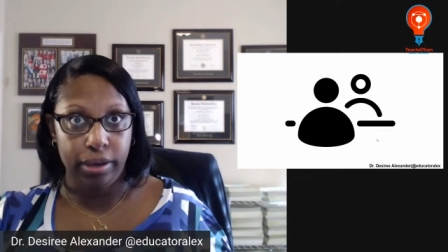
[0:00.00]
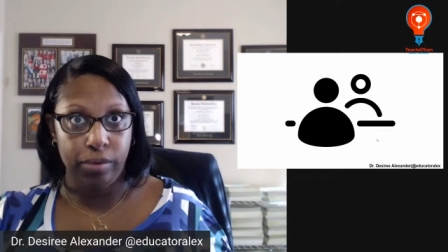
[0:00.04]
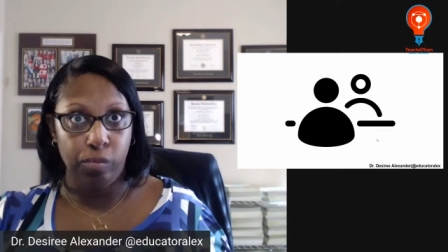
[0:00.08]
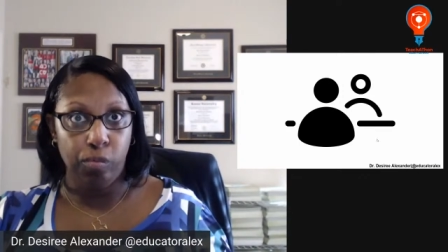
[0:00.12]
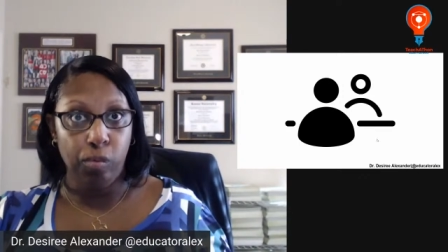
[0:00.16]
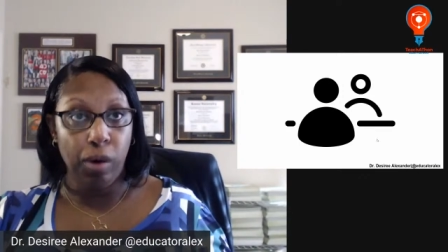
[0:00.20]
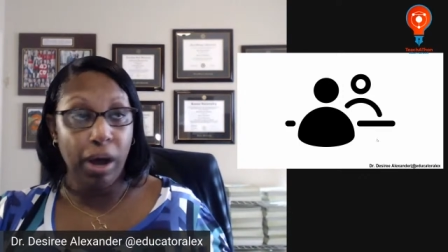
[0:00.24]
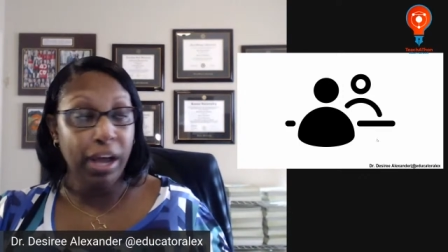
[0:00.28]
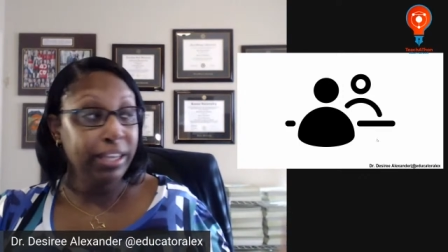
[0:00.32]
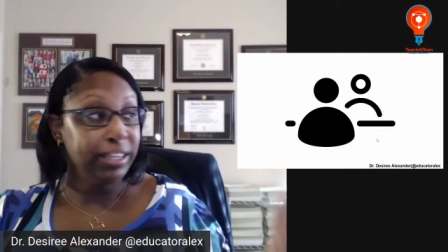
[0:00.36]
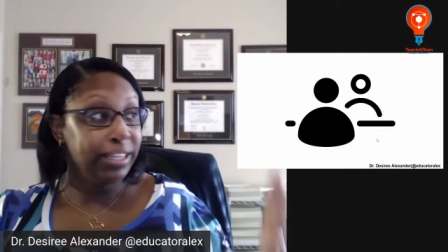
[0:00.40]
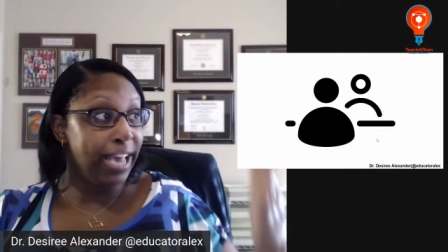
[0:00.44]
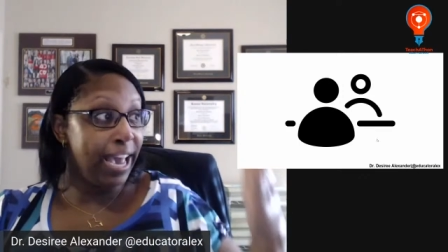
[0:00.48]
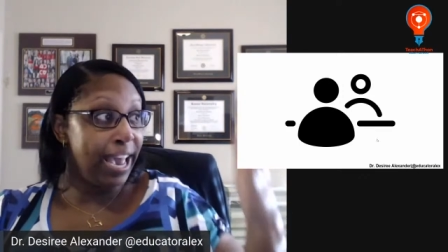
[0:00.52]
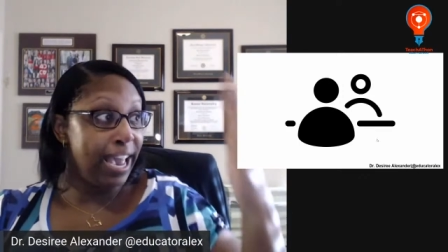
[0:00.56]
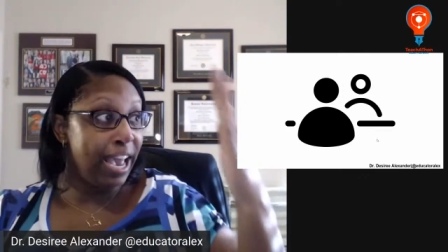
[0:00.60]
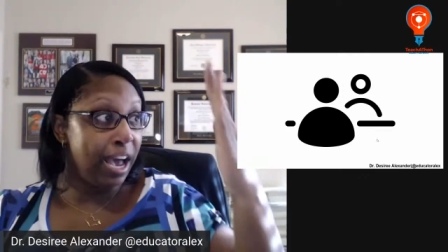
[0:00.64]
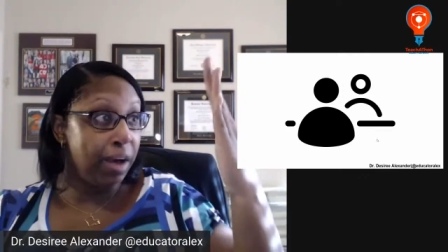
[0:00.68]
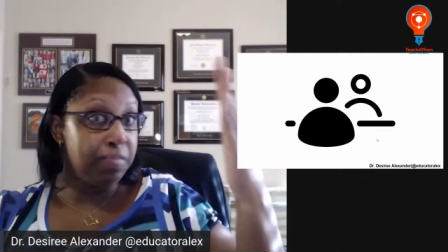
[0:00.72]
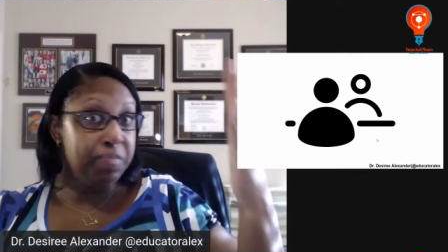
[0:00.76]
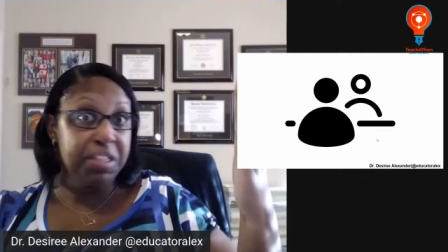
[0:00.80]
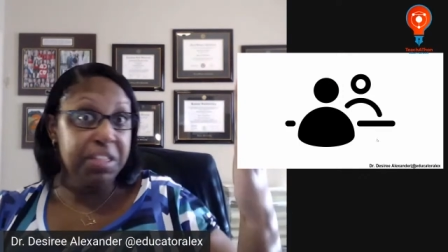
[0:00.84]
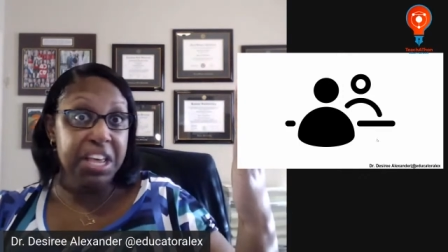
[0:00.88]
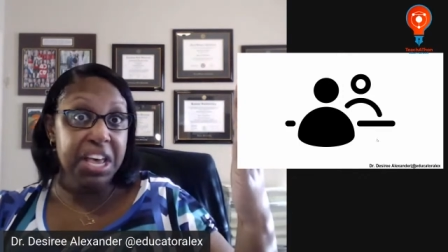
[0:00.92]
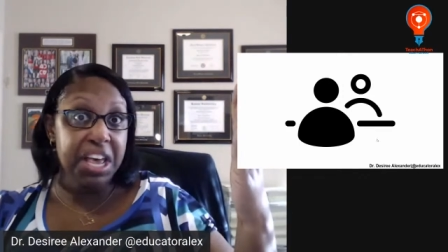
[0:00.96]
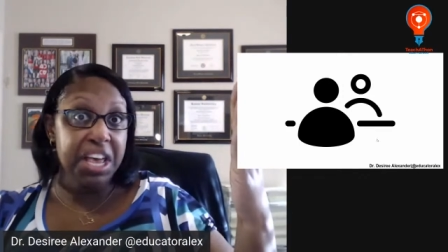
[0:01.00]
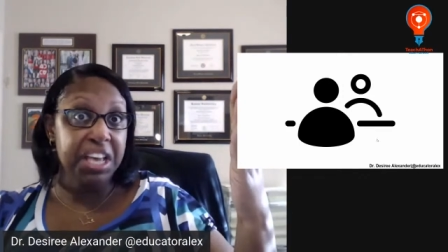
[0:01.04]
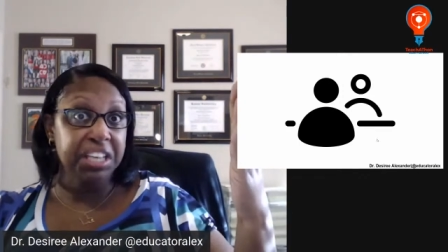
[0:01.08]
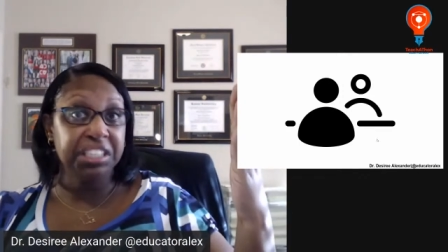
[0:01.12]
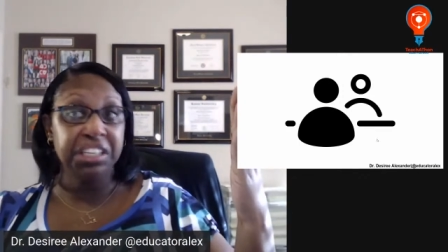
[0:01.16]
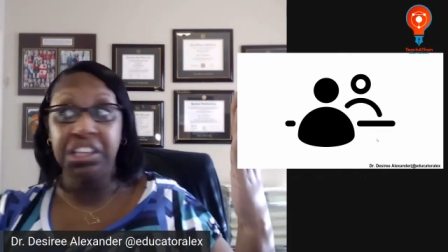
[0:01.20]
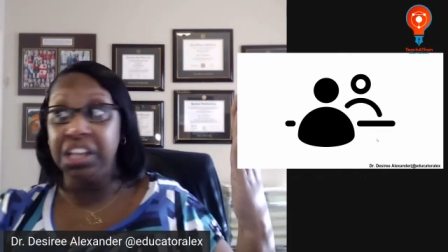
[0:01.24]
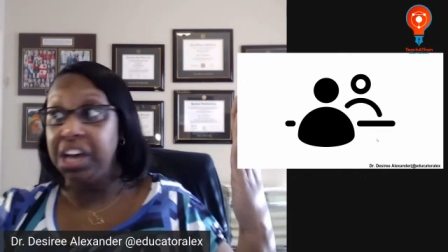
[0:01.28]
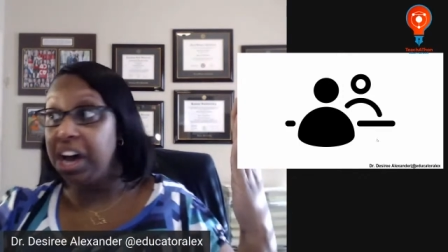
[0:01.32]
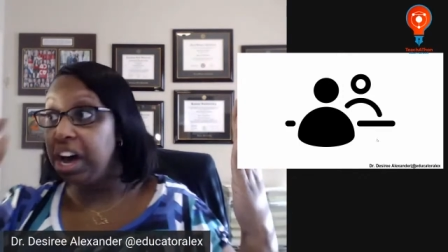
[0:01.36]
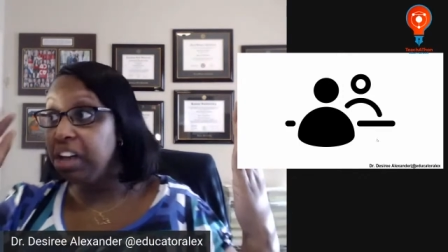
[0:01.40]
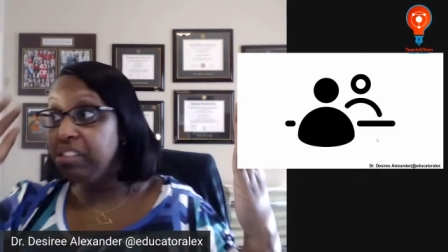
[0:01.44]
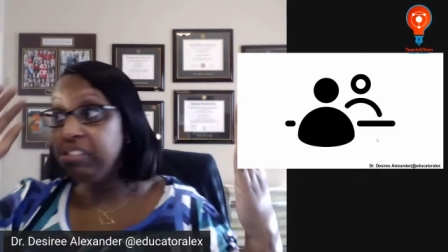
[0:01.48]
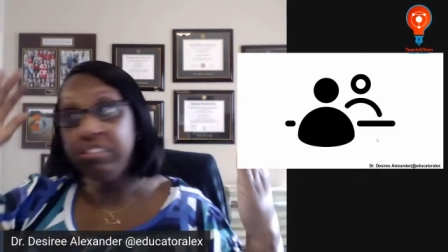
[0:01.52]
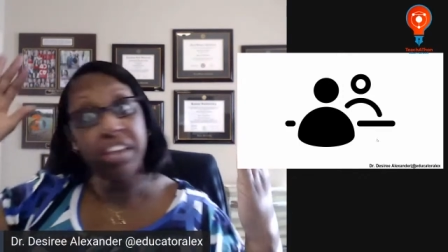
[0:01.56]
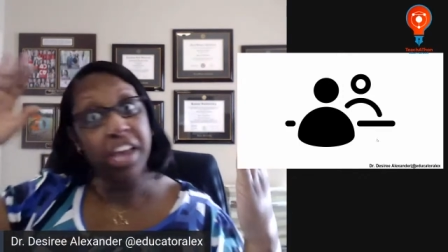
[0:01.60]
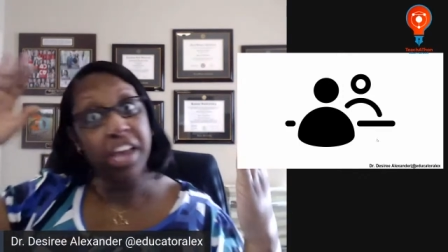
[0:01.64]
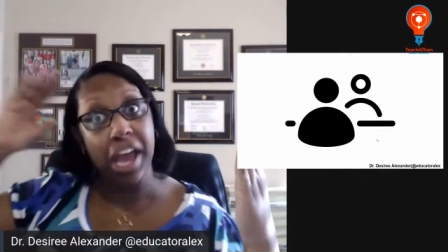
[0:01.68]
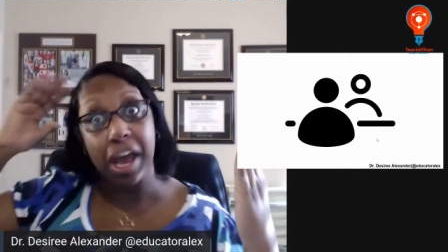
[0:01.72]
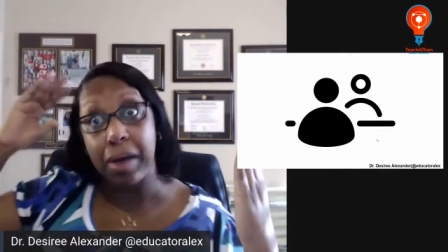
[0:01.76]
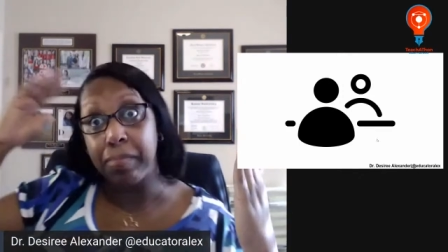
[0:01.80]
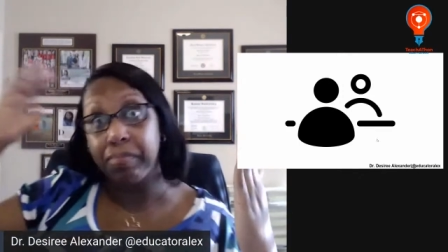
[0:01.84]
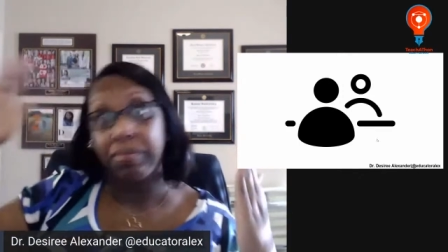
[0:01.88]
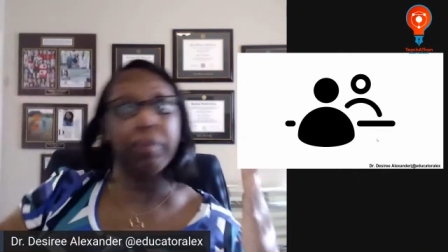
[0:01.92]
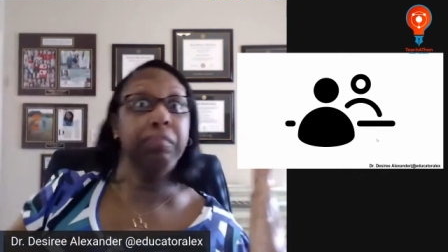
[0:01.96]
One day I'm this and the other
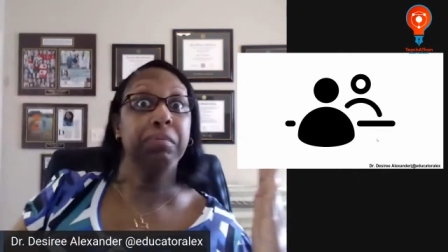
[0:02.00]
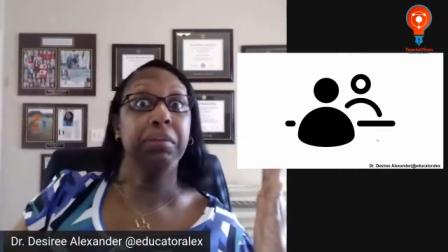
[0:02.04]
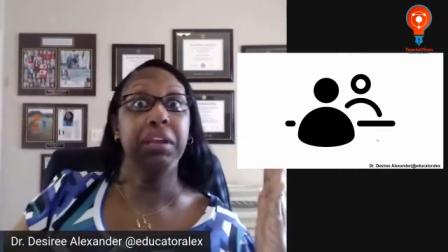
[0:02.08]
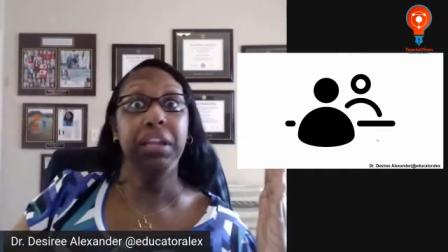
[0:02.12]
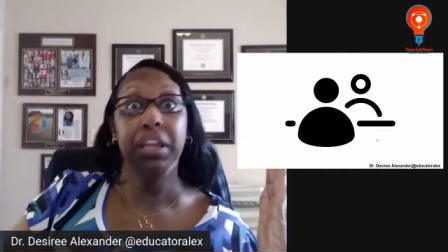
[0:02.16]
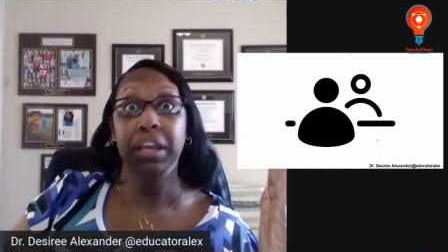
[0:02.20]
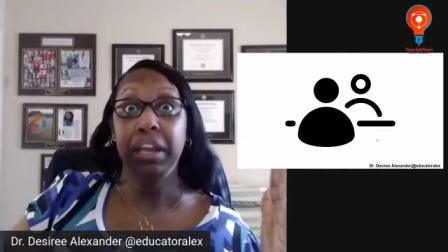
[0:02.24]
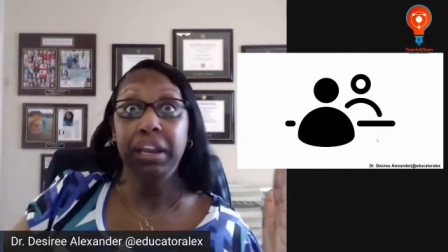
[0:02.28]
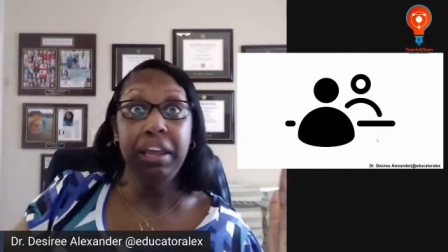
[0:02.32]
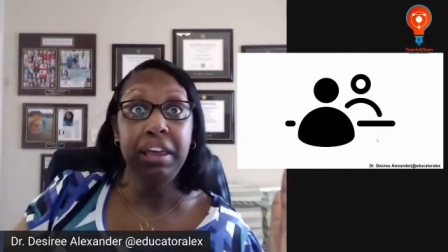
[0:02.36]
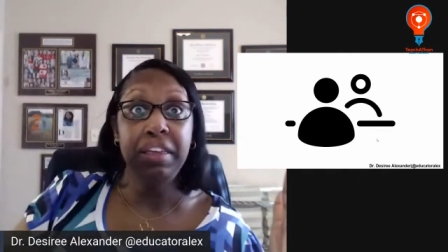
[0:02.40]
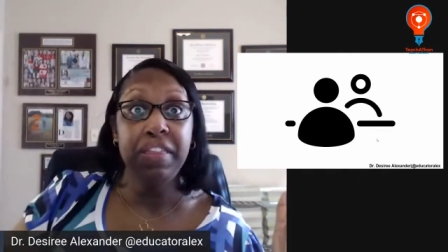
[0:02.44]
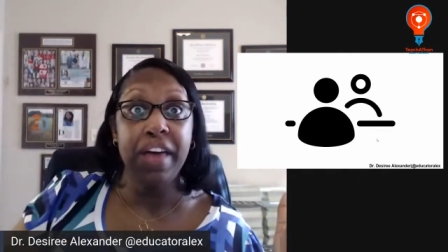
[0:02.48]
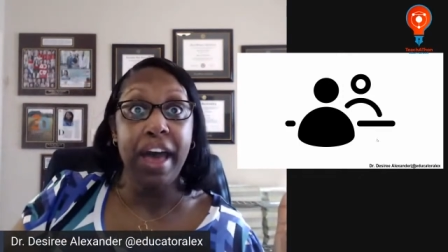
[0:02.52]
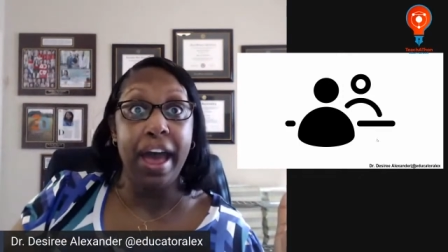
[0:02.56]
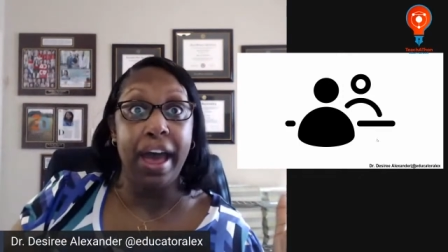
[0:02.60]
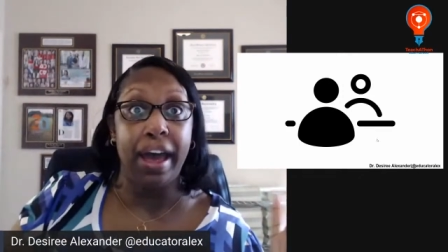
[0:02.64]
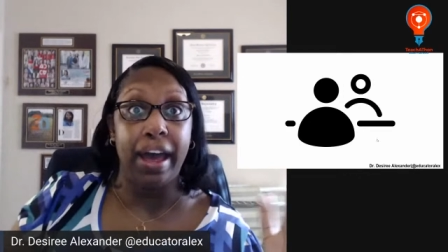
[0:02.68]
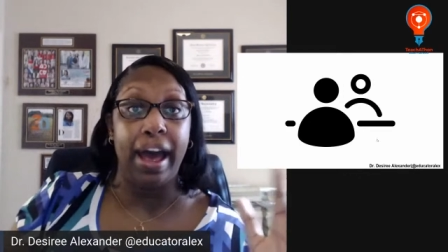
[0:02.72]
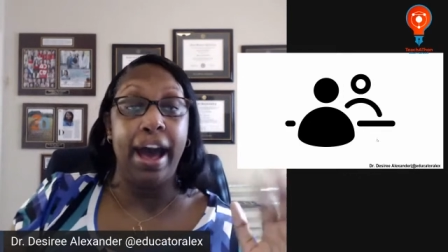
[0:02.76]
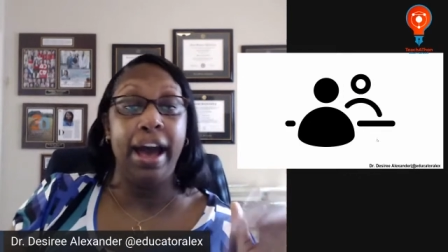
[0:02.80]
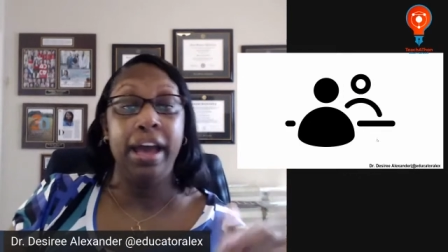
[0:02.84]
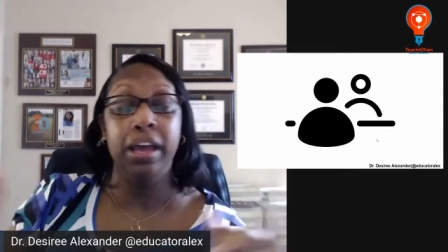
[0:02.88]
day I'm completely that.